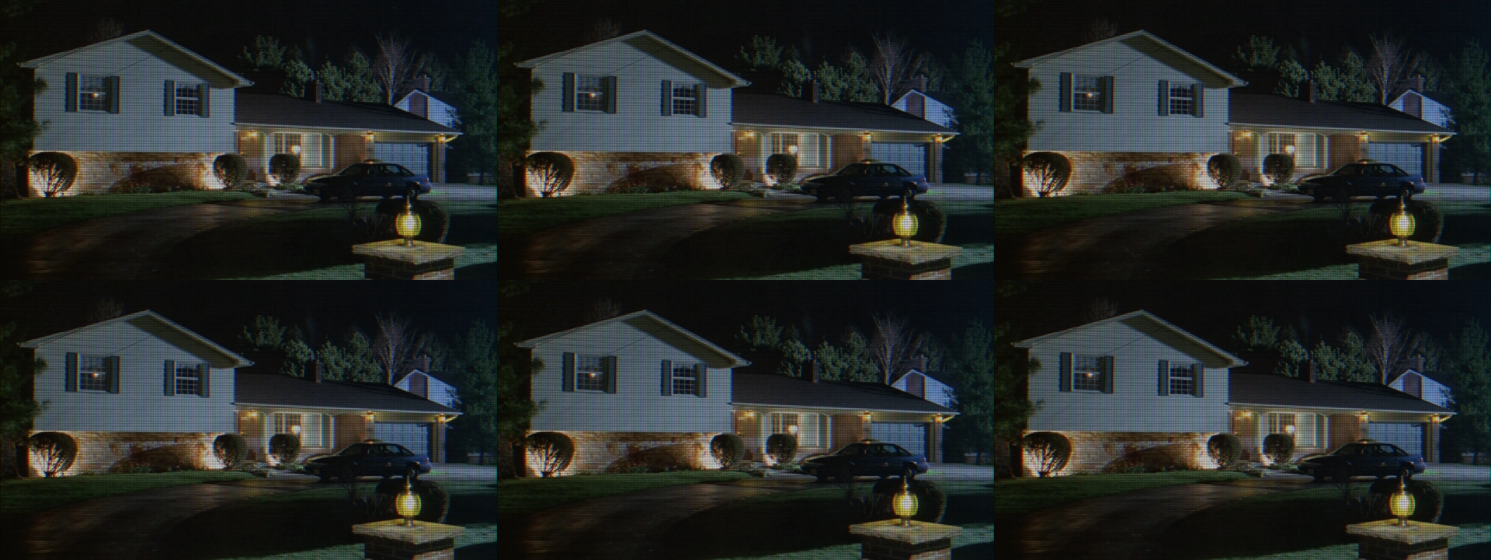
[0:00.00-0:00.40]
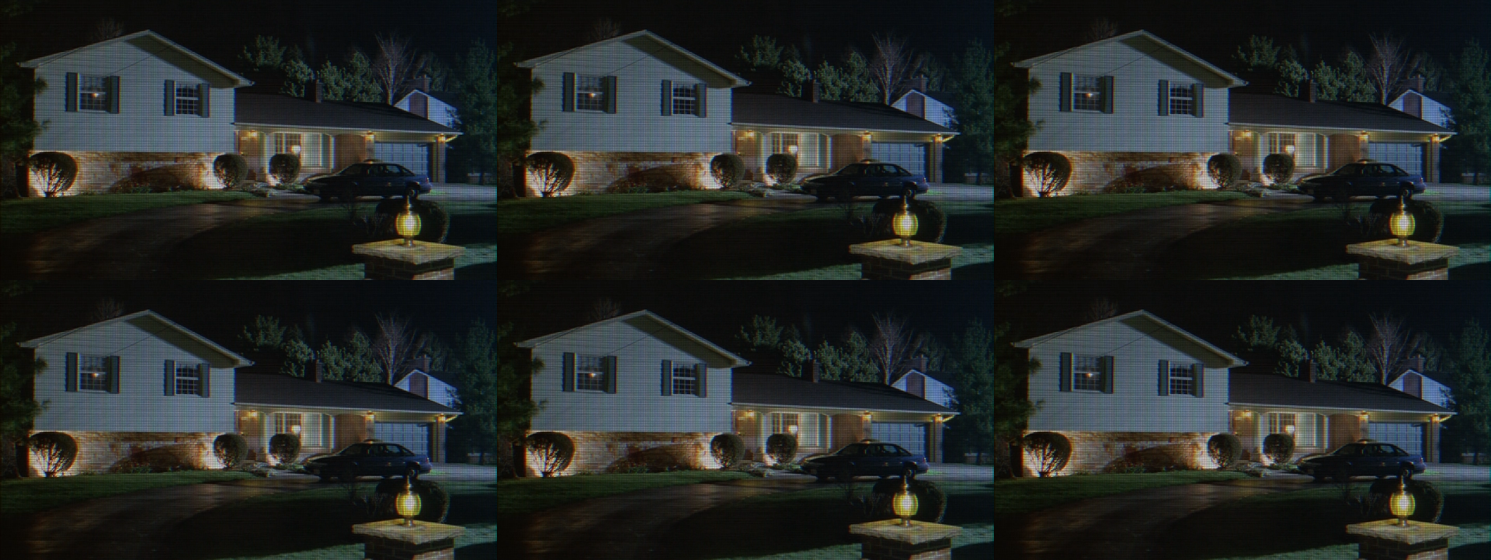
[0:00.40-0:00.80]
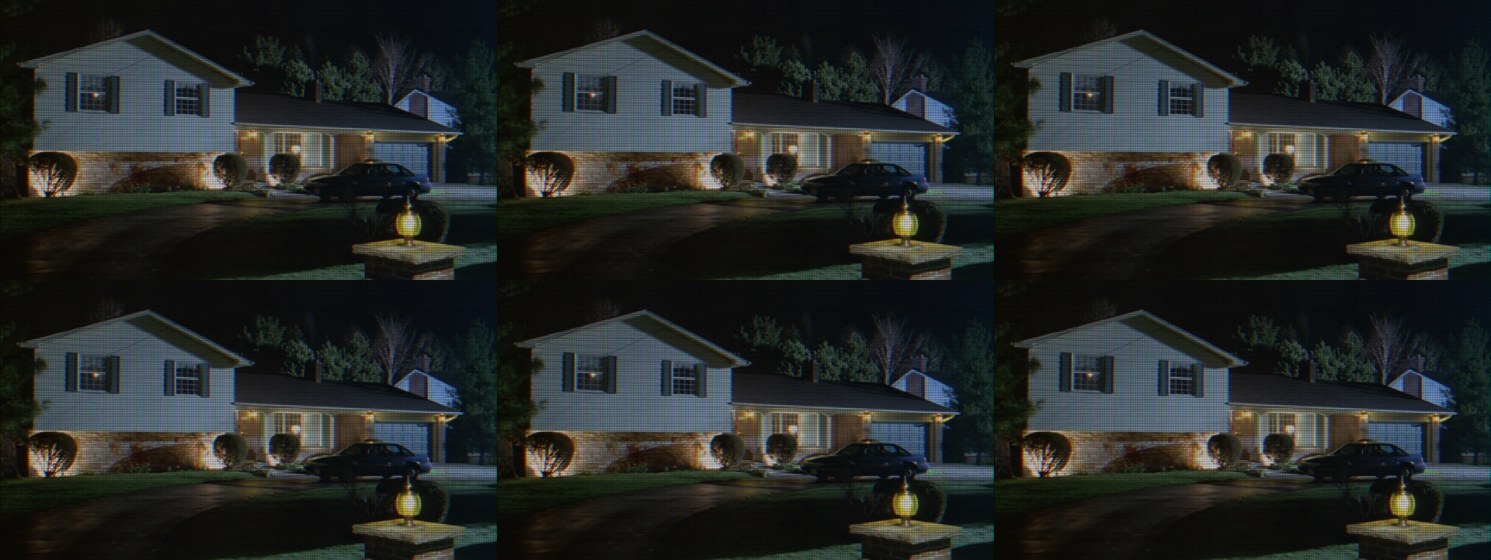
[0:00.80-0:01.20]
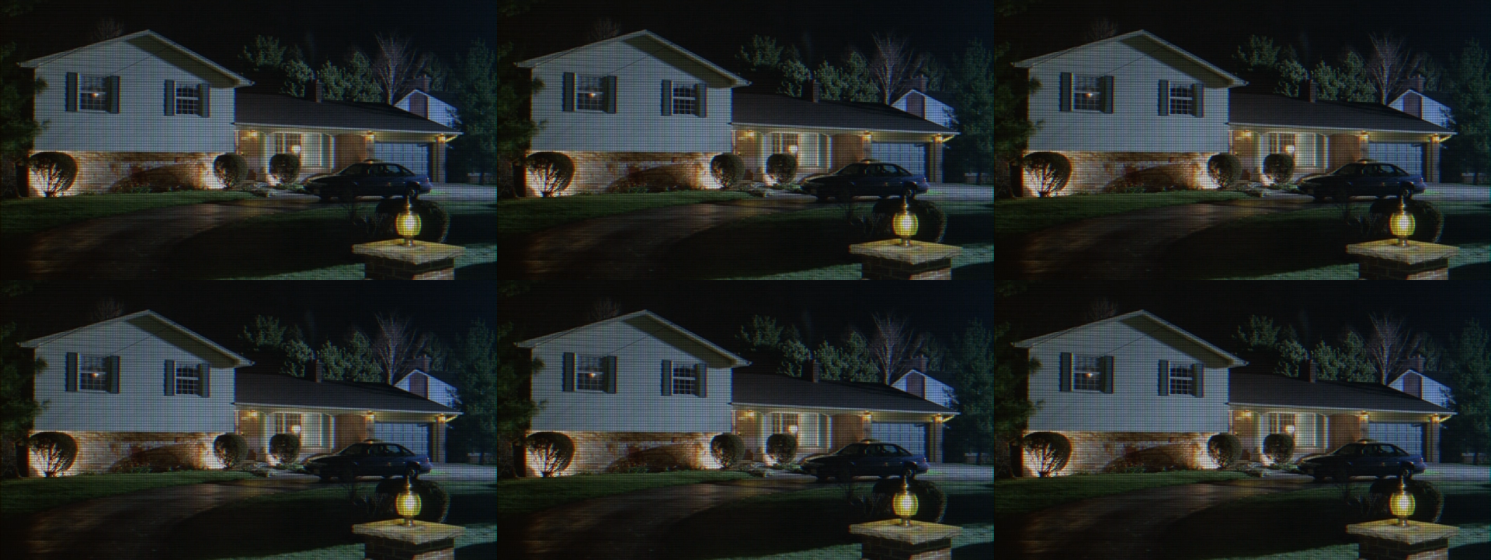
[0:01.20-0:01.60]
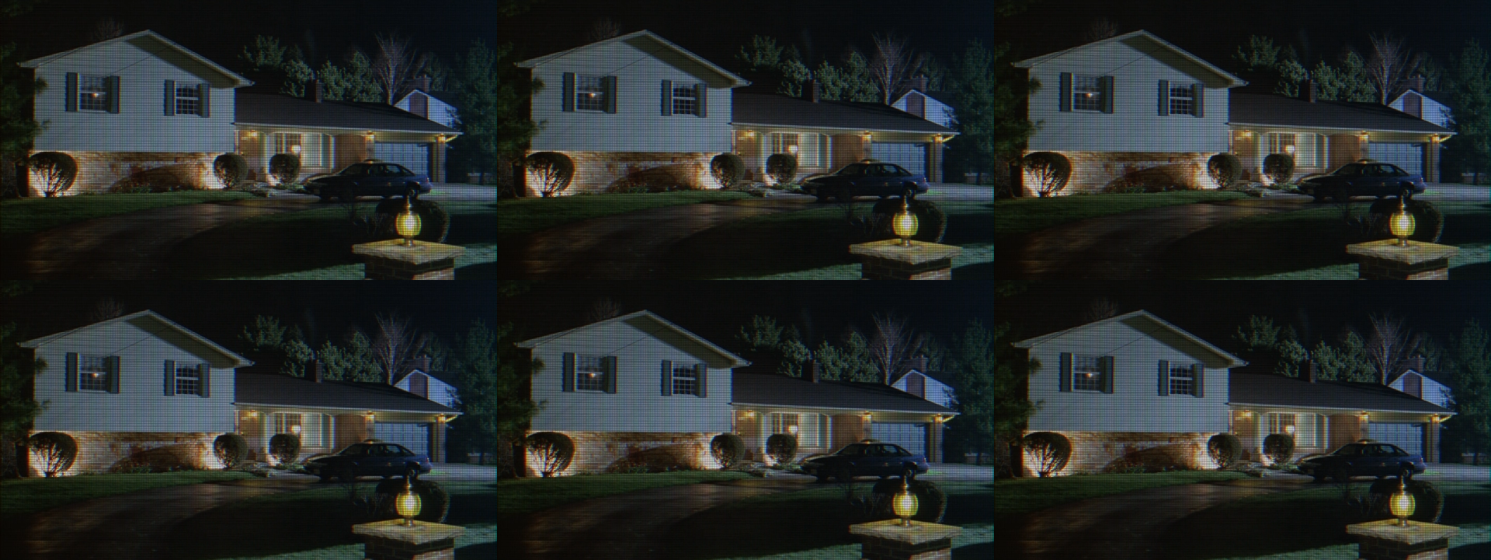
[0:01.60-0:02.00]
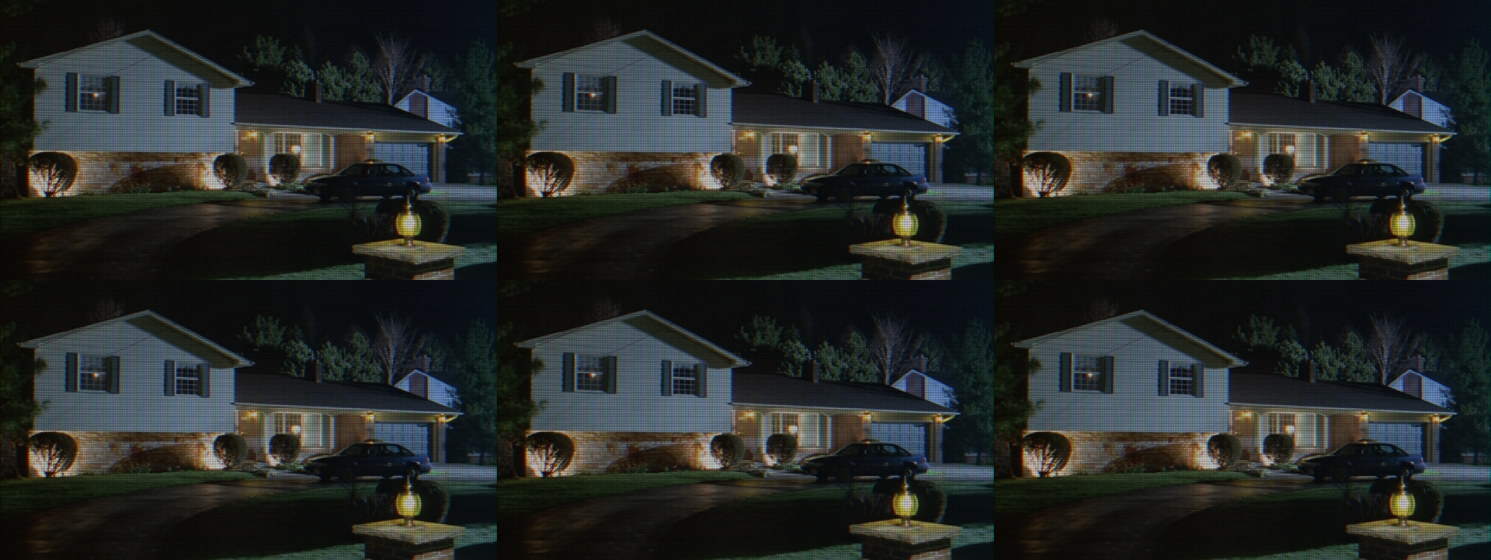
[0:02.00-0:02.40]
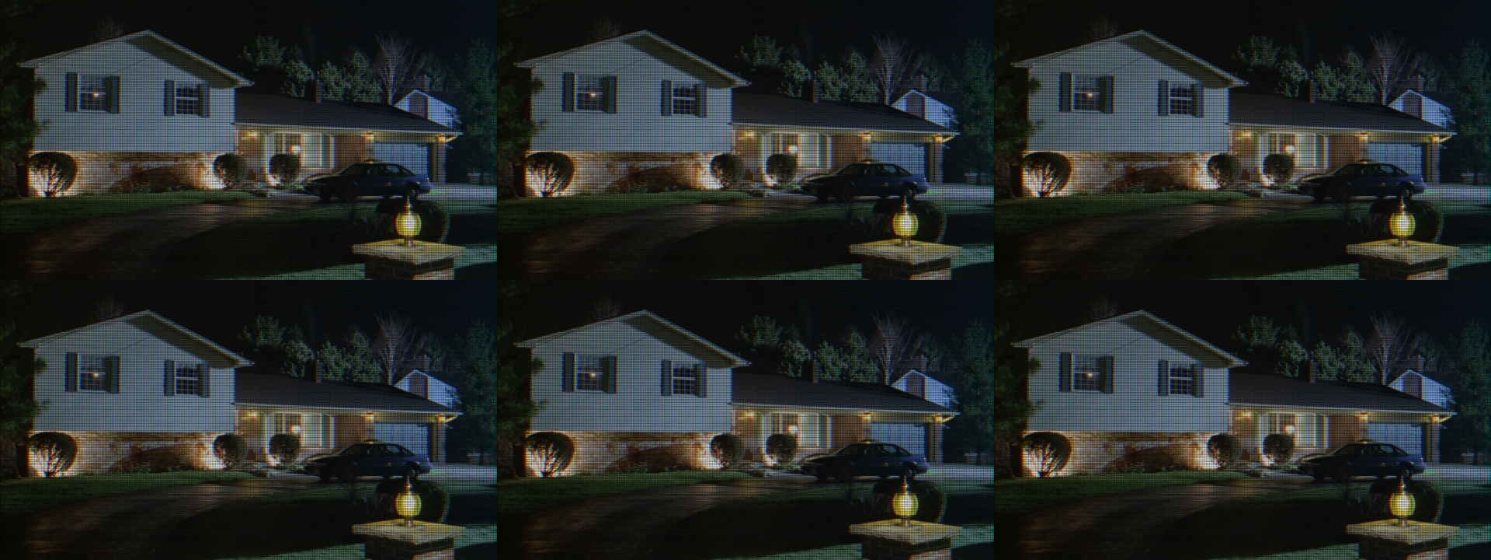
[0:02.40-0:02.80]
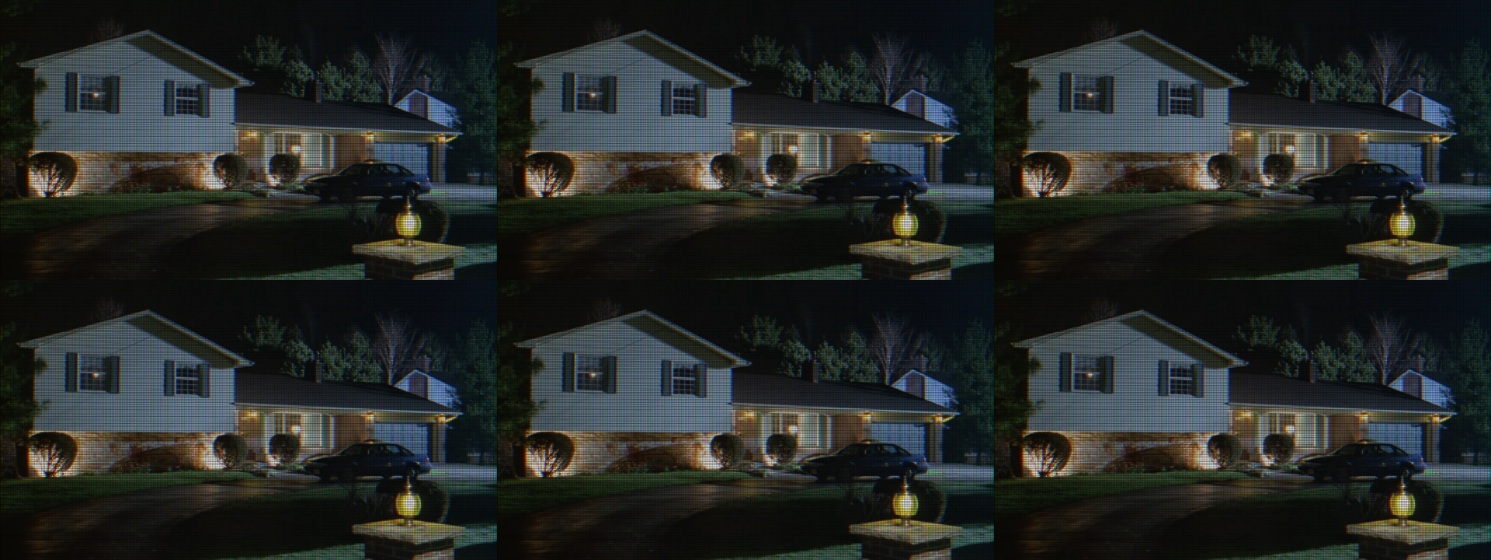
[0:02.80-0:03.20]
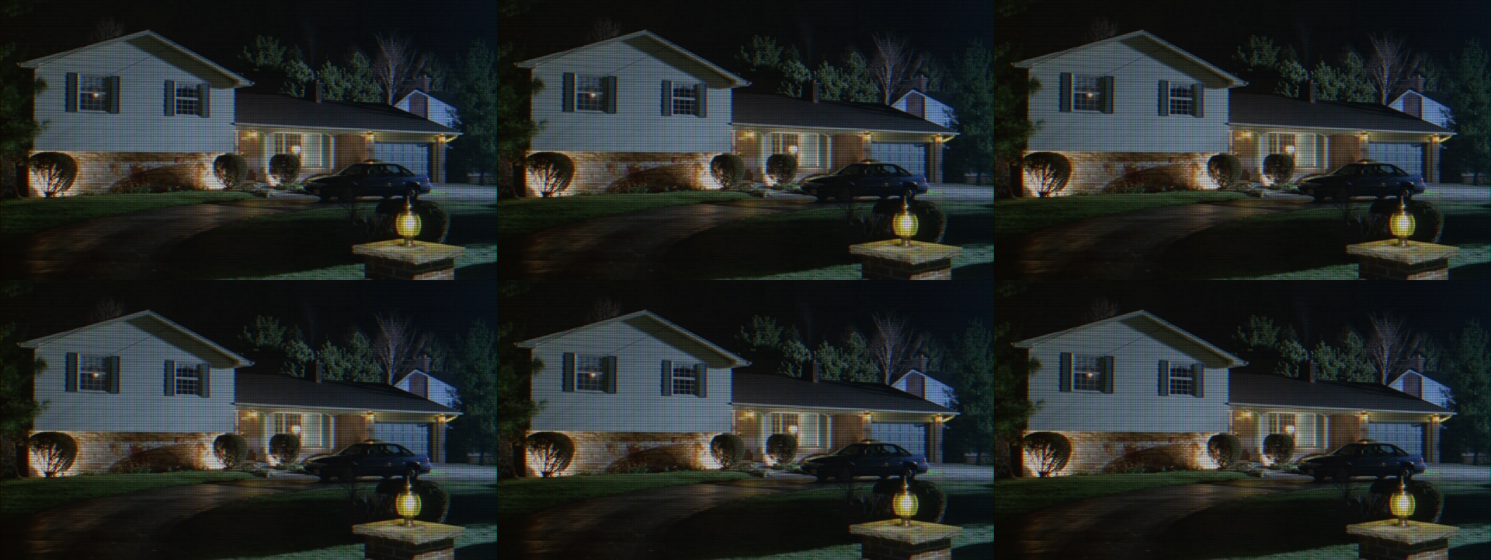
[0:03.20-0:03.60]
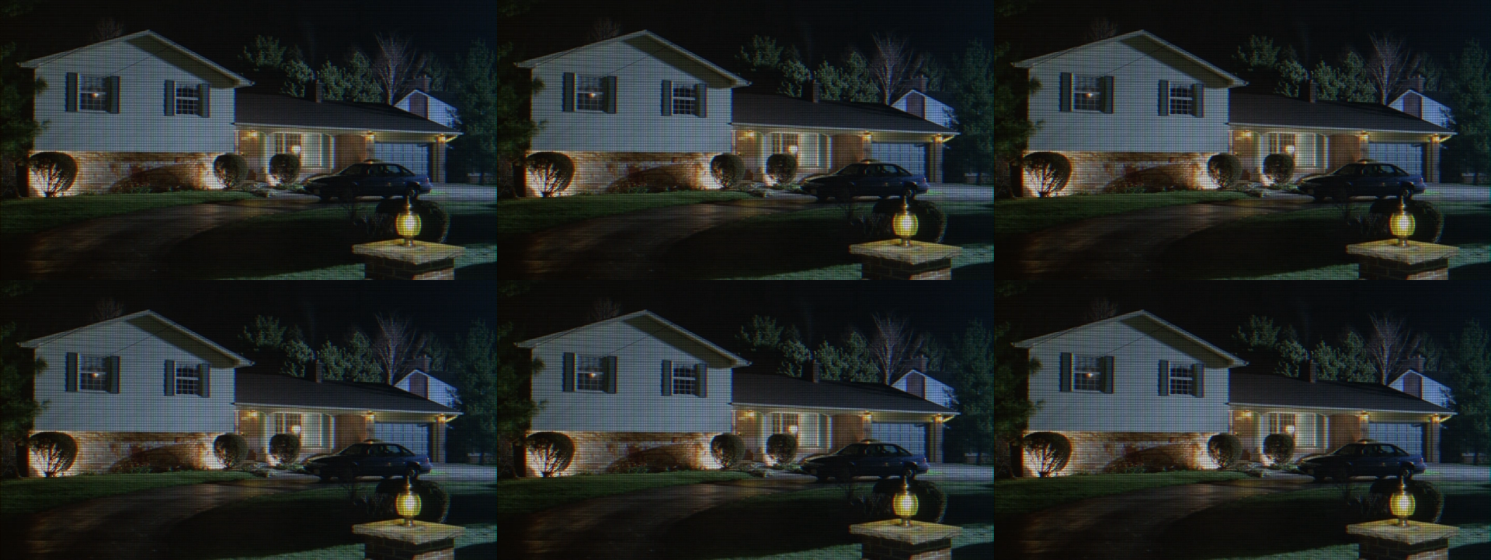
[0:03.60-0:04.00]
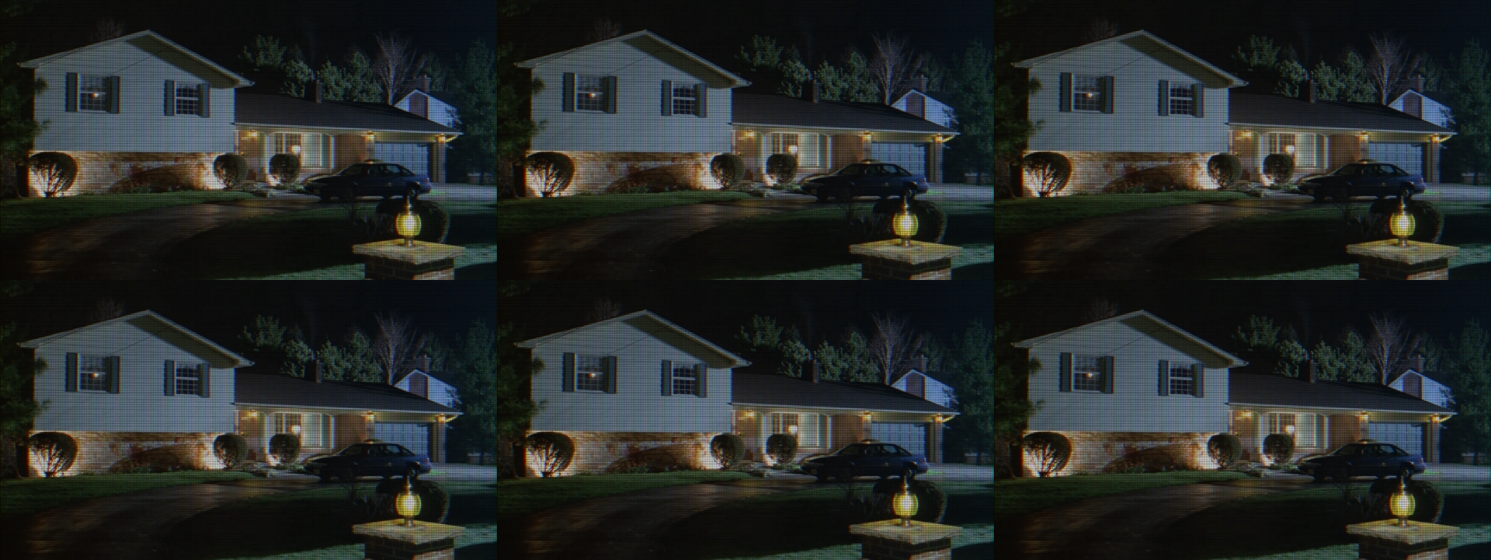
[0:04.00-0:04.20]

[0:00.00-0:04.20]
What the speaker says: (no speaker visible)